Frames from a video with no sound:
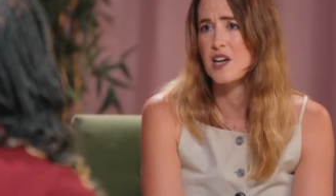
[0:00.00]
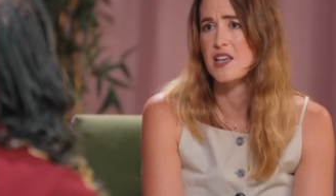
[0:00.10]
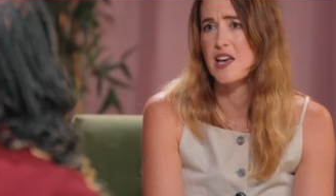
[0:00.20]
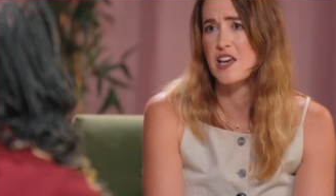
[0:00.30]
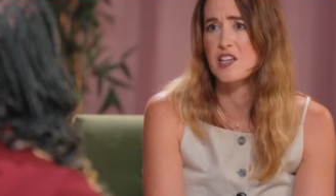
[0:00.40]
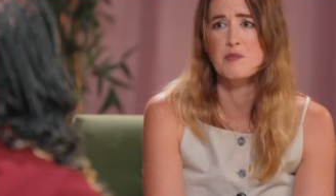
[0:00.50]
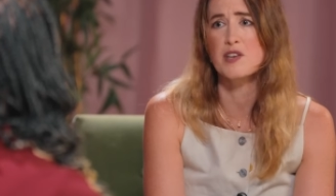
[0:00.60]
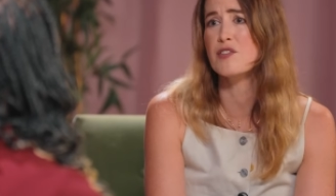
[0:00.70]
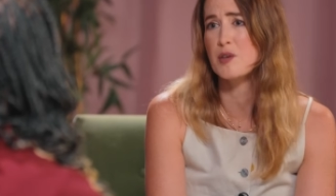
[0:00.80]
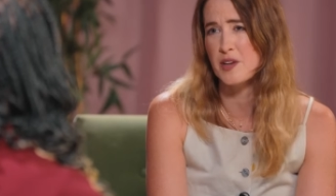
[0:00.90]
right. Yeah, it can be a
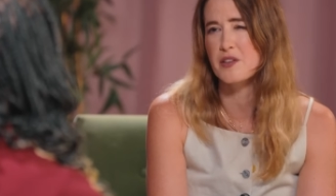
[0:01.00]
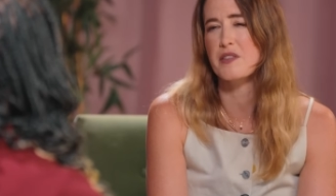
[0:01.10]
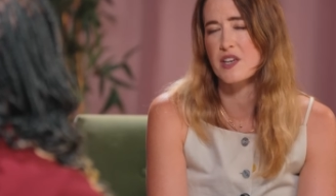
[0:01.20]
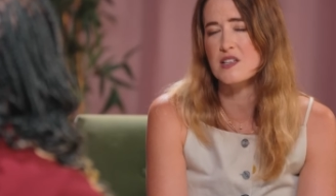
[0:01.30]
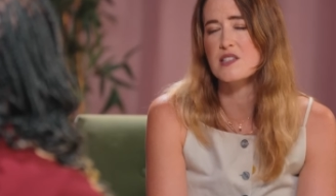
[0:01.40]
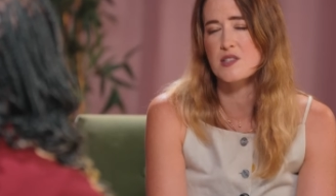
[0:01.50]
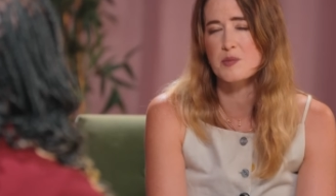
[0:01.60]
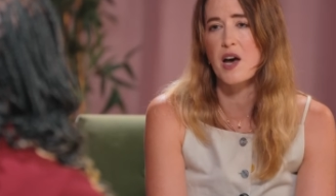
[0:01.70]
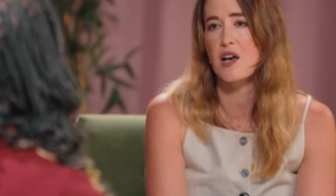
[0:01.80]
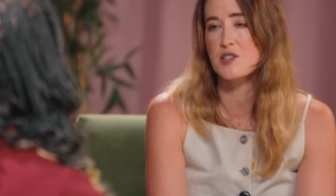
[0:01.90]
few other things as
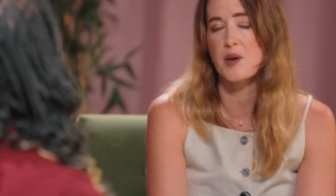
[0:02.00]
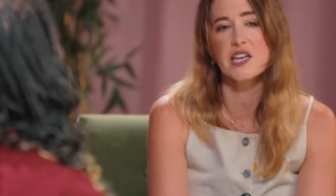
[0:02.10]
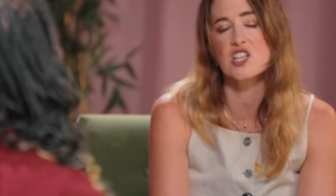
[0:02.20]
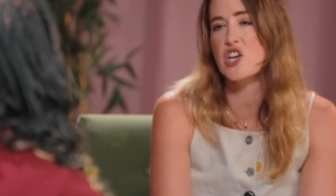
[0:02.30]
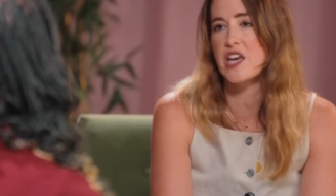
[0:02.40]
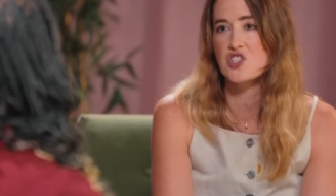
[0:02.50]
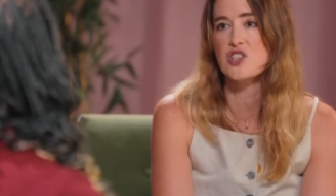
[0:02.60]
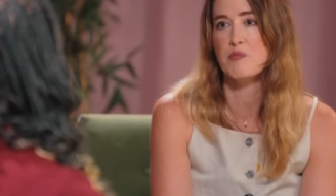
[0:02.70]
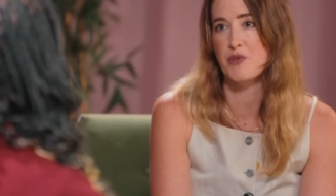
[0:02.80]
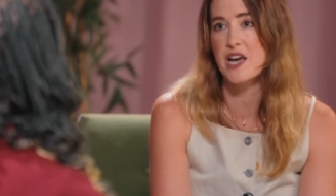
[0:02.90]
well. So any change in
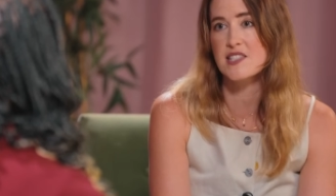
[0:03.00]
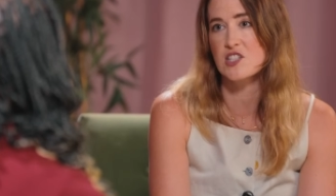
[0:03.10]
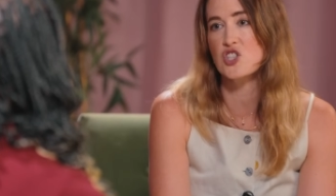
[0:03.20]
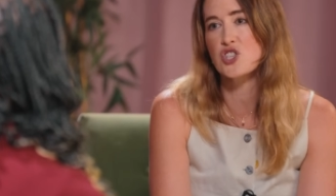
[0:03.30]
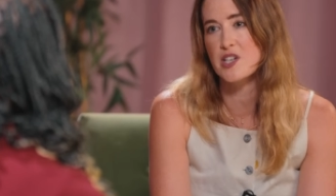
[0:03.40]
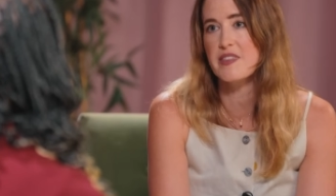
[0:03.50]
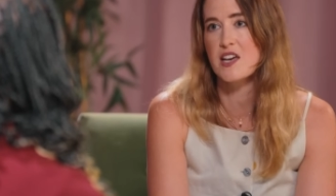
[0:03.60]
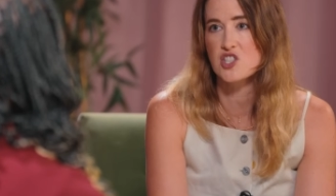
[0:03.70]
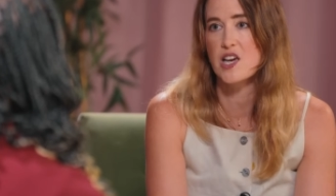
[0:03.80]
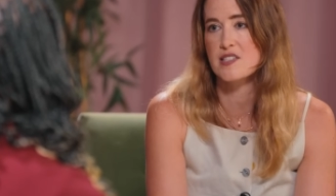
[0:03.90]
the breast, and you should get
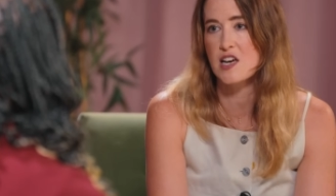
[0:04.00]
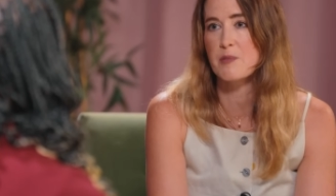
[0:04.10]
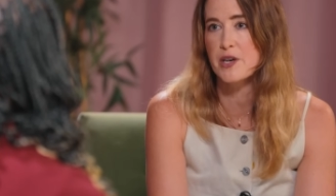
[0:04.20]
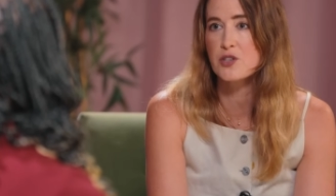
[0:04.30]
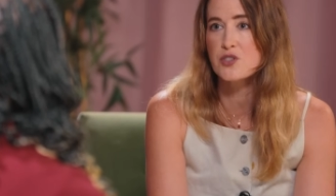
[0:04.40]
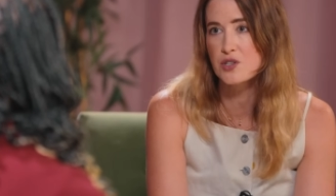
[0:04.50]
that checked out by your